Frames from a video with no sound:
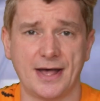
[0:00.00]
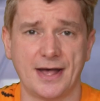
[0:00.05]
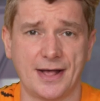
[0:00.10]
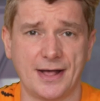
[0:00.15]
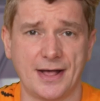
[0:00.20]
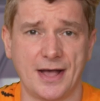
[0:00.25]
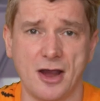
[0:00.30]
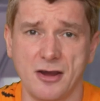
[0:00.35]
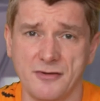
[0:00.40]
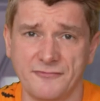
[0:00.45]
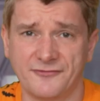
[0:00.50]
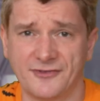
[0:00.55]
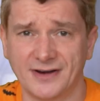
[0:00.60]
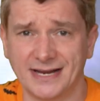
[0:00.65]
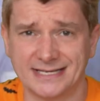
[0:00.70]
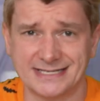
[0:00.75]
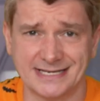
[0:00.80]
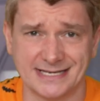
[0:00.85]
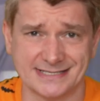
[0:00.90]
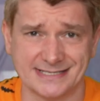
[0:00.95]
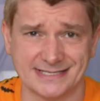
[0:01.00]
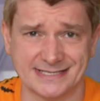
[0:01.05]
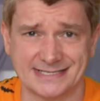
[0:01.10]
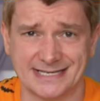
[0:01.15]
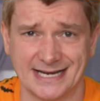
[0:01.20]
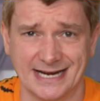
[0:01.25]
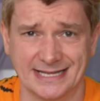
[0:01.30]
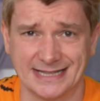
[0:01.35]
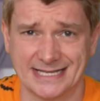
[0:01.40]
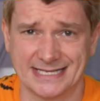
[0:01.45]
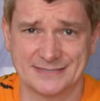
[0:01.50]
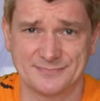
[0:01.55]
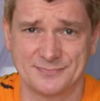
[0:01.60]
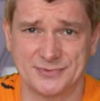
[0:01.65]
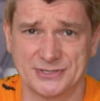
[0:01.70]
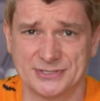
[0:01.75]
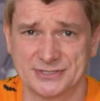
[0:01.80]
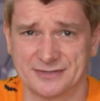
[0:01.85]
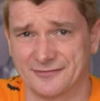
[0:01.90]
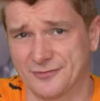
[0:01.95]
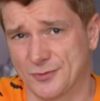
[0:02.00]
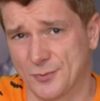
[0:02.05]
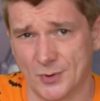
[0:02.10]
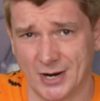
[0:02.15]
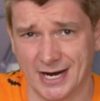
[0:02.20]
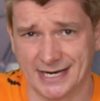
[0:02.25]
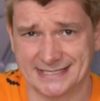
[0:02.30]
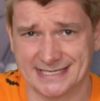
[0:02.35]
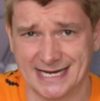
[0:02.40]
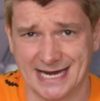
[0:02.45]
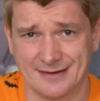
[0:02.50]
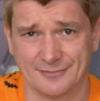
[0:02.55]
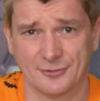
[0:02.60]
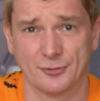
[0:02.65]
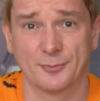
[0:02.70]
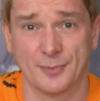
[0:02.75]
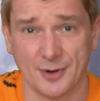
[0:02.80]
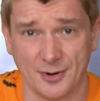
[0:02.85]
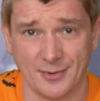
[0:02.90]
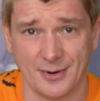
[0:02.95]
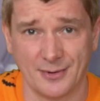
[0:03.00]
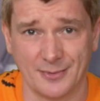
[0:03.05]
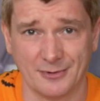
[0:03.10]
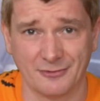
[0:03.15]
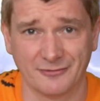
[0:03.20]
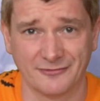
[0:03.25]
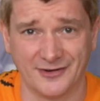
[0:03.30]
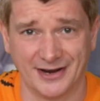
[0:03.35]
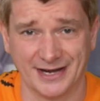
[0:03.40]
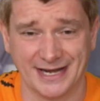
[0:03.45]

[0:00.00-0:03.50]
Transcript: Hopefully it doesn't stain this beautiful white table, but we will find